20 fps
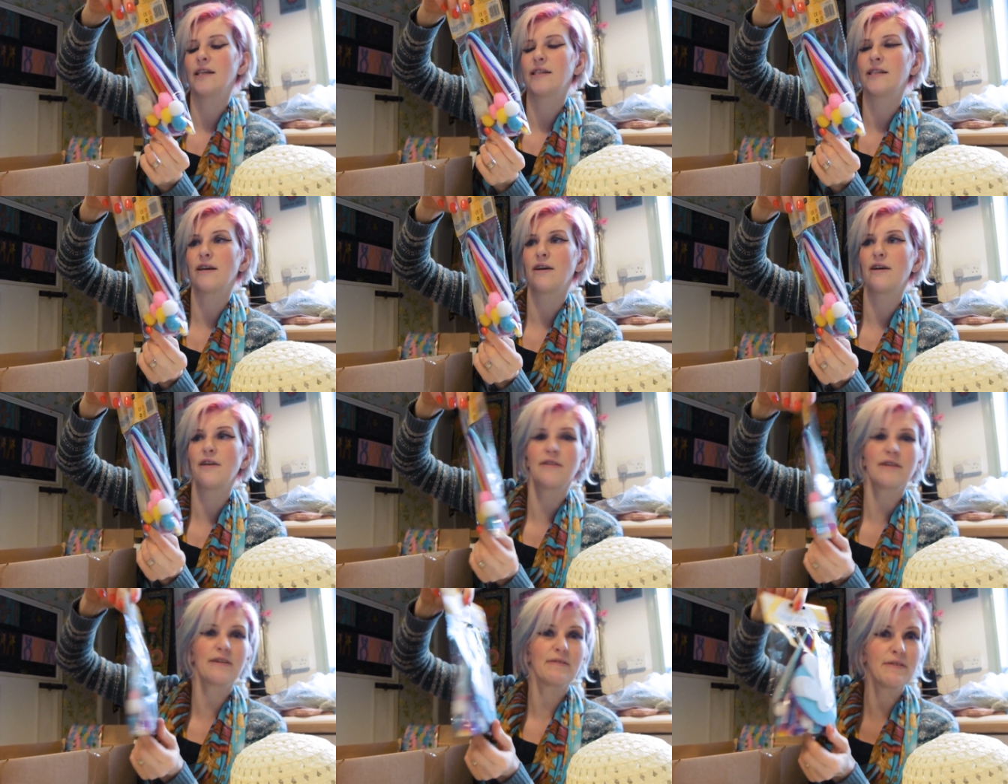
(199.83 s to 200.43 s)
So
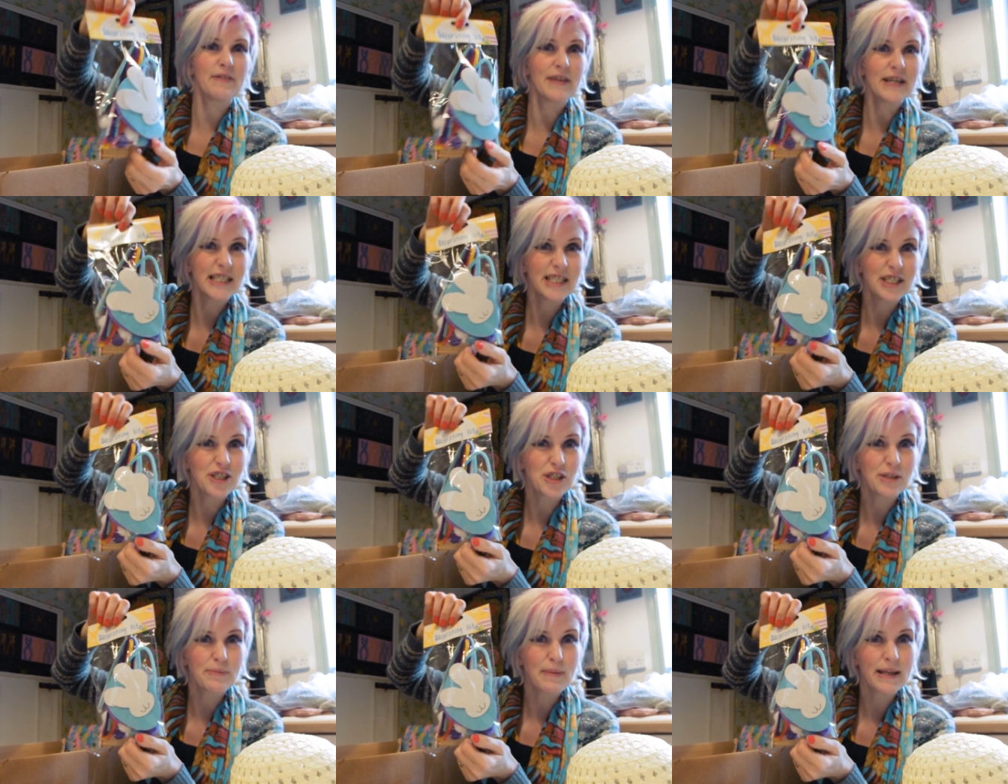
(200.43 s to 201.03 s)
in this,
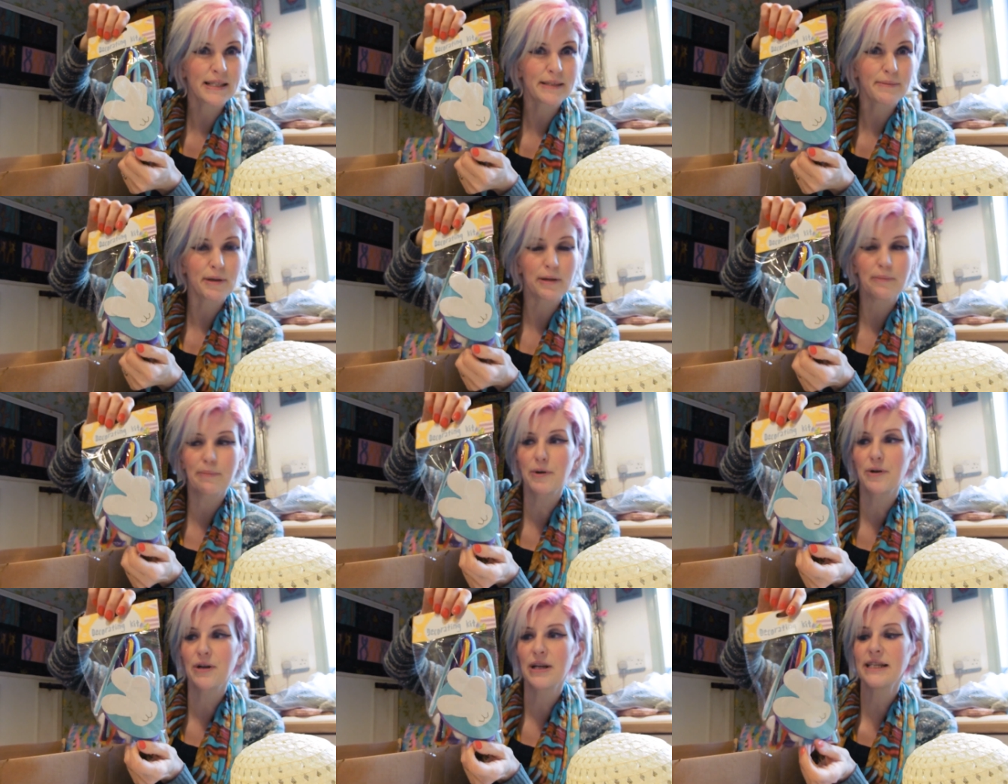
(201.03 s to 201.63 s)
you just make some
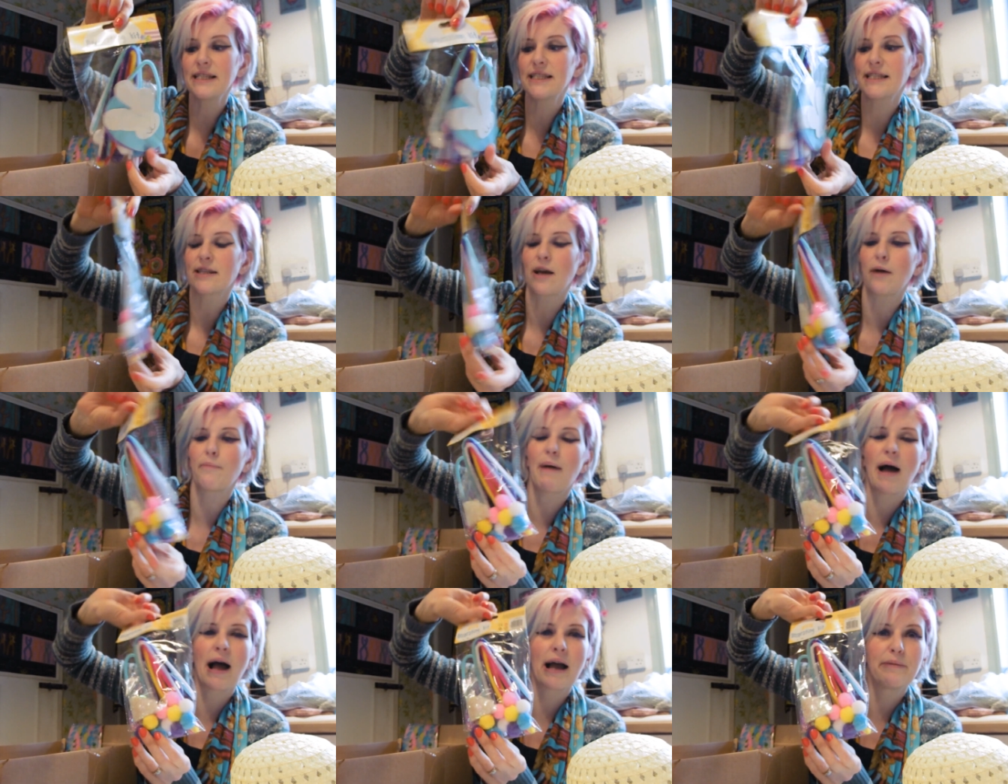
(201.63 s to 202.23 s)
little bunnies. It's
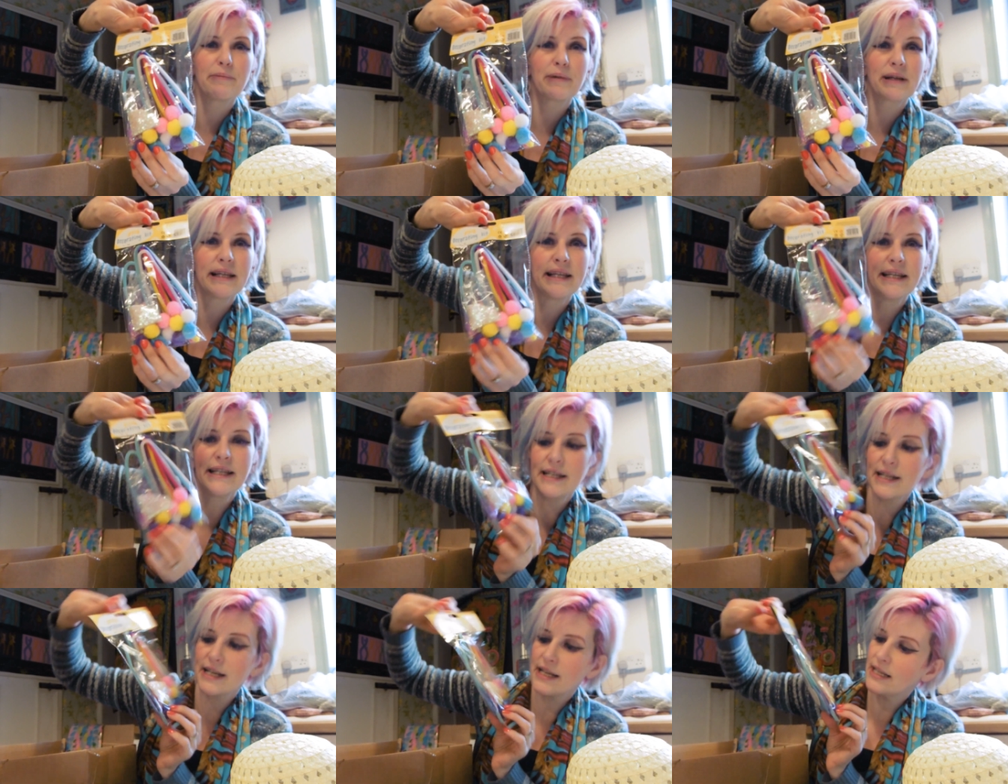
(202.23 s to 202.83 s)
got pipe
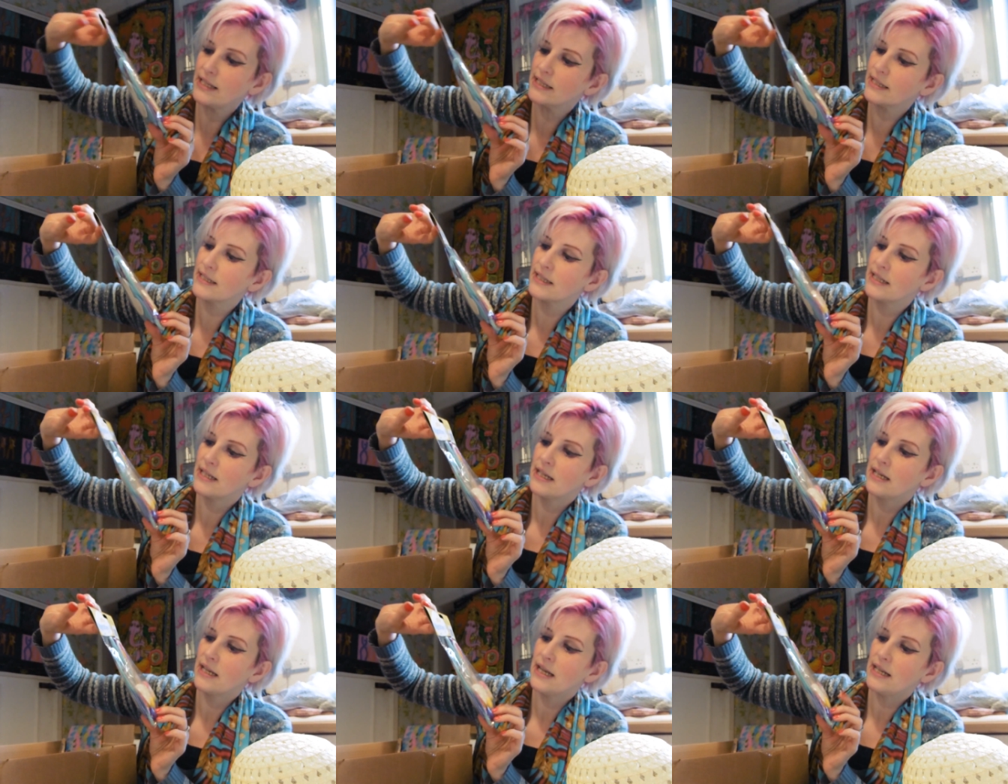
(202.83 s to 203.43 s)
cleaners.
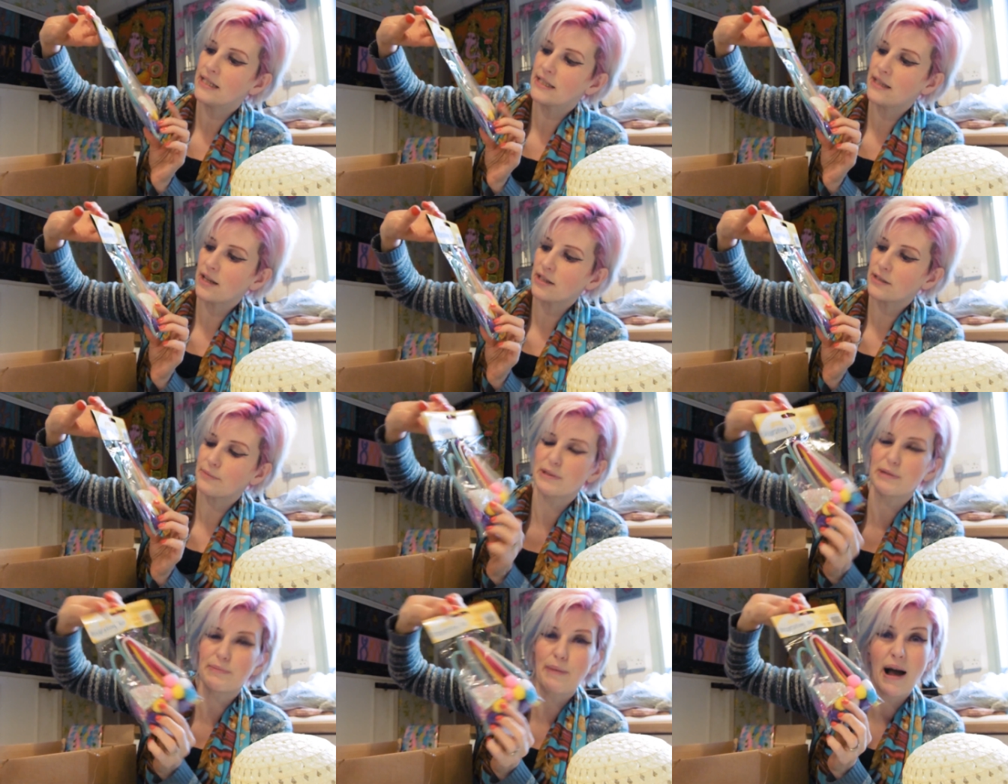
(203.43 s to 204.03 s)
It's got
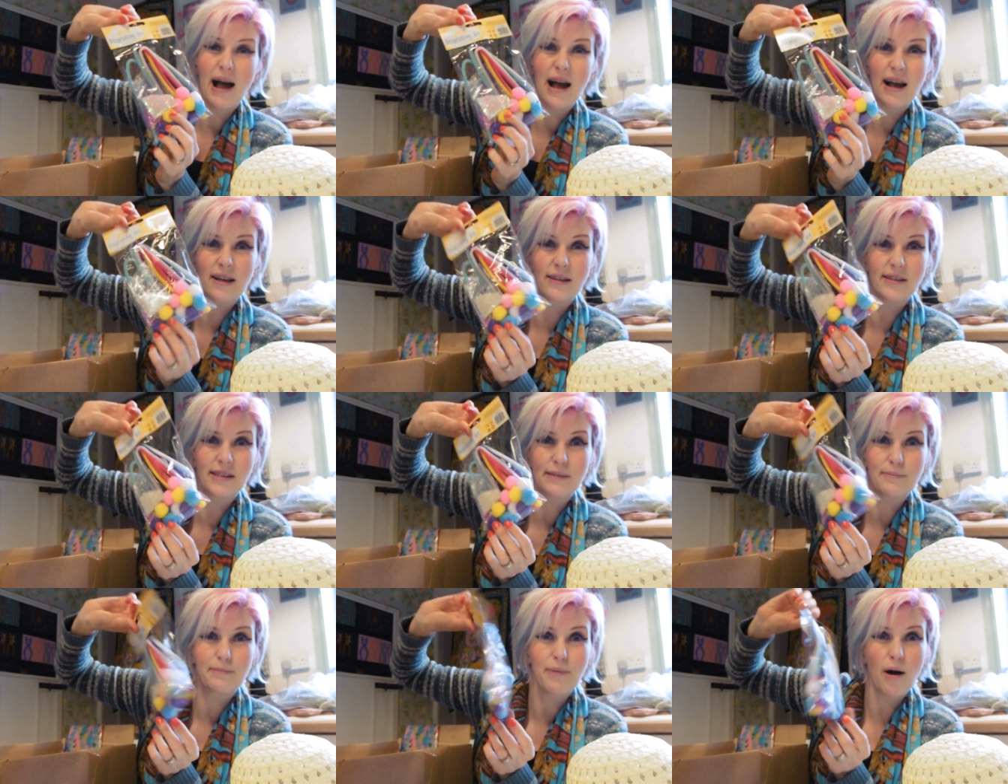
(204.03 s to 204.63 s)
some
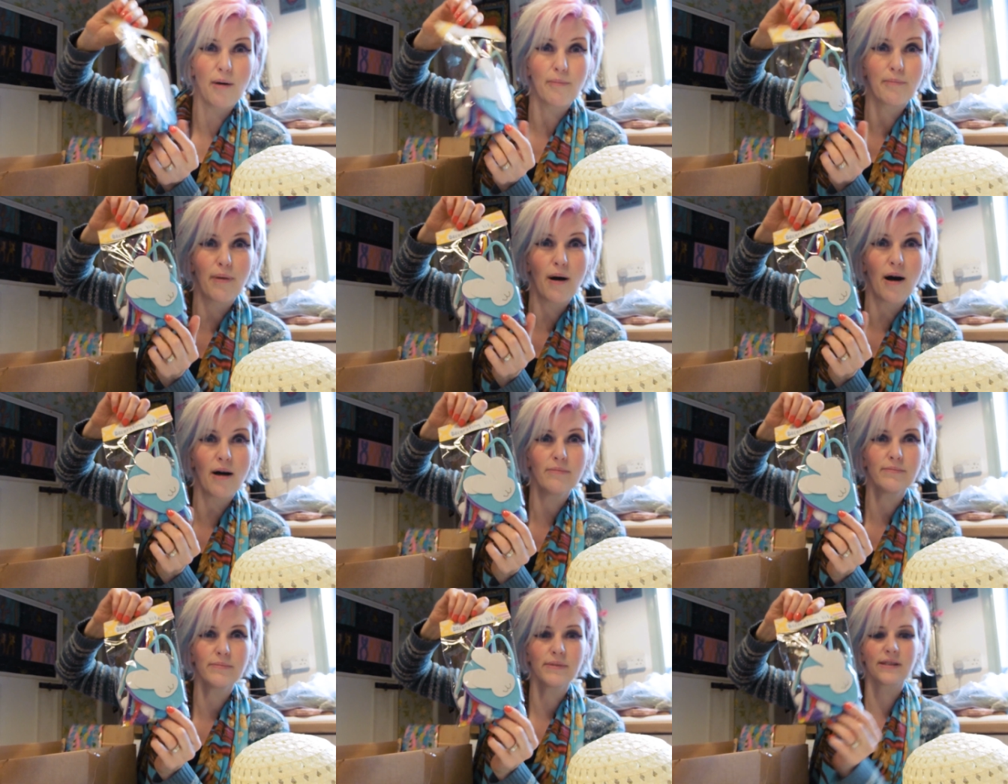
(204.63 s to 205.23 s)
sparkles, some
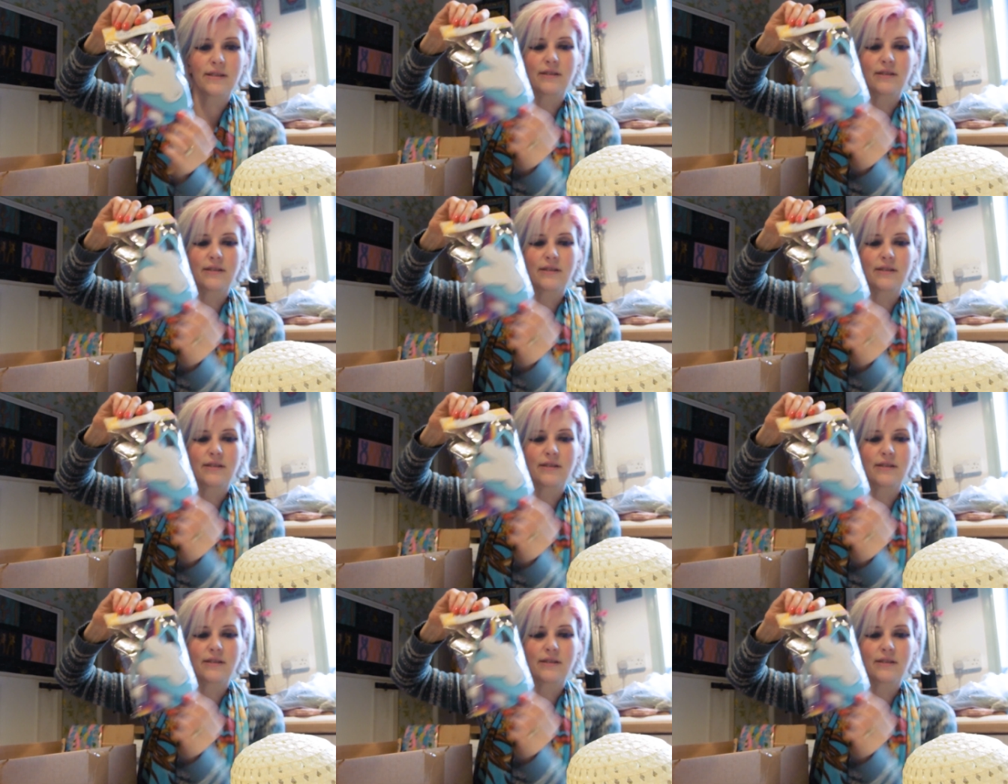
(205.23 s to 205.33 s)
pom-poms.